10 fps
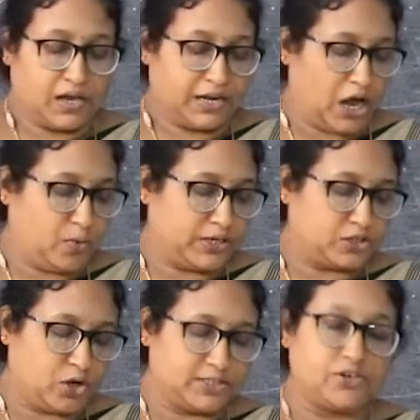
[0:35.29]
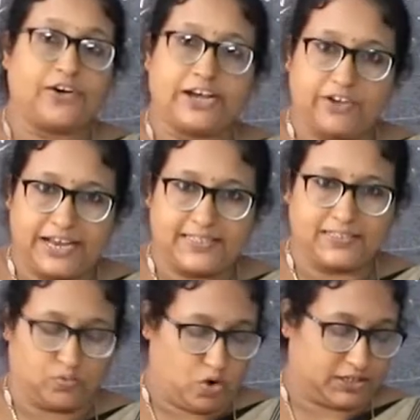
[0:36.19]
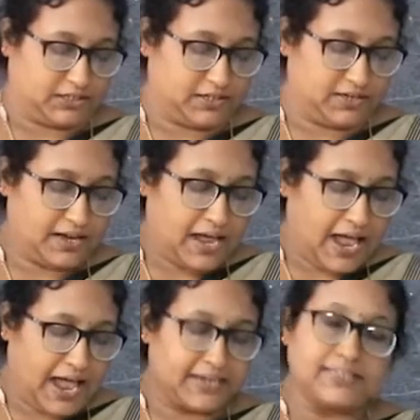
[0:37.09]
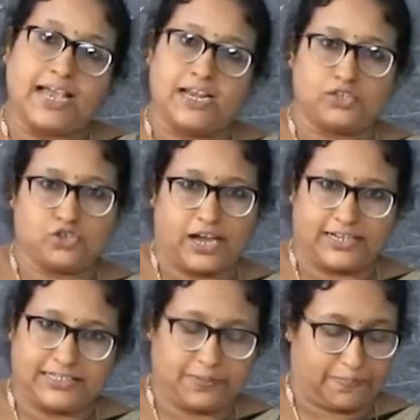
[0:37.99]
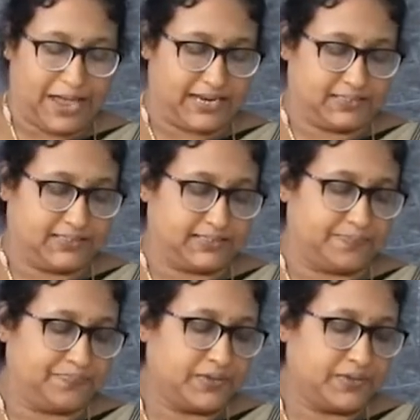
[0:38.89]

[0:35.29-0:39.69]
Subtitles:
Now, it also regulates the water and electrolytic balance.